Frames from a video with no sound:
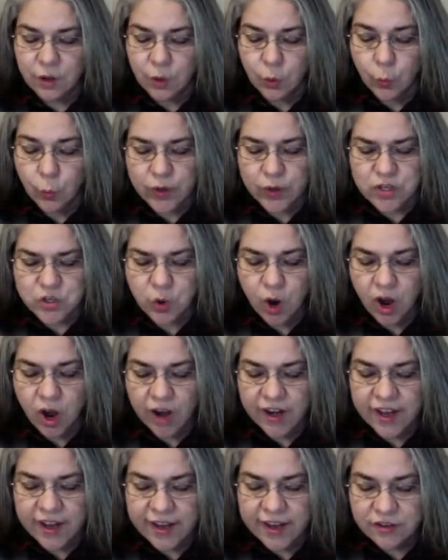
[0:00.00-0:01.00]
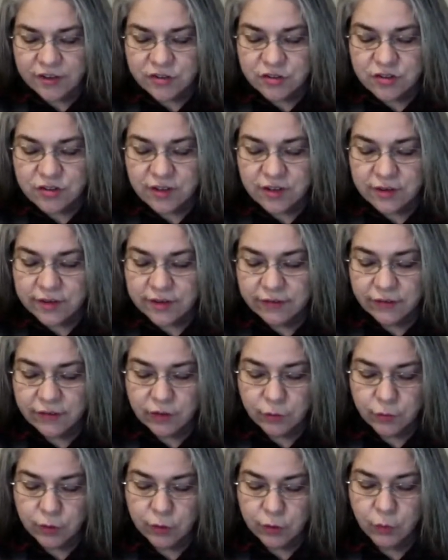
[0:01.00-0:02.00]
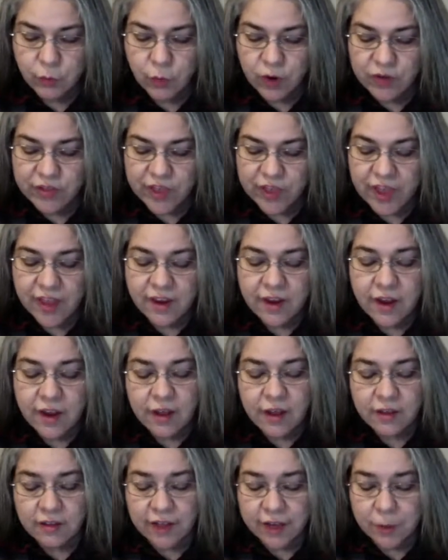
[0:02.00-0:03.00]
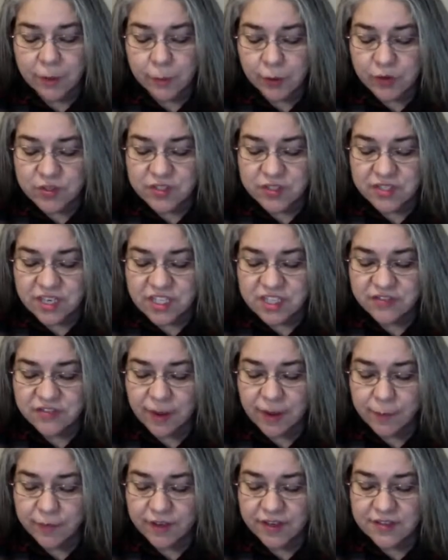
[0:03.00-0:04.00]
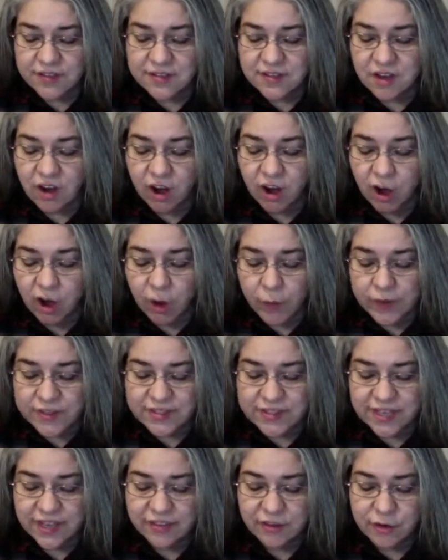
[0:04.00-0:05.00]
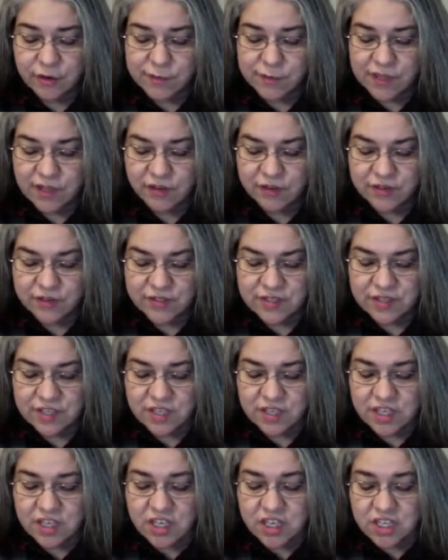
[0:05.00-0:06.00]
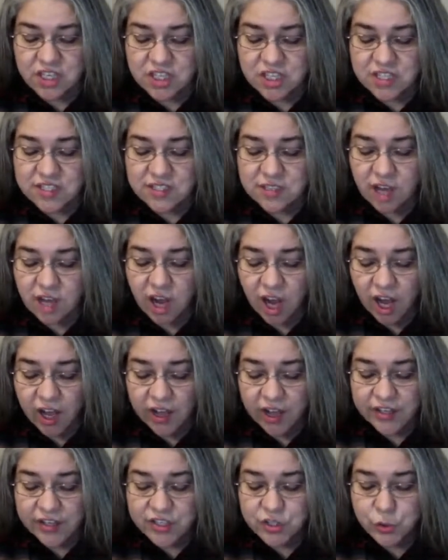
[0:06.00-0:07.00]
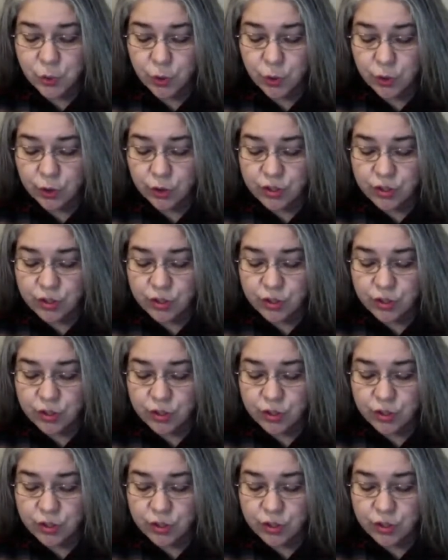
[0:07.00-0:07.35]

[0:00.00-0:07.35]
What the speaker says: When Johanna entered the living room where they, like most Dutch families, always had their meals, she saw, to her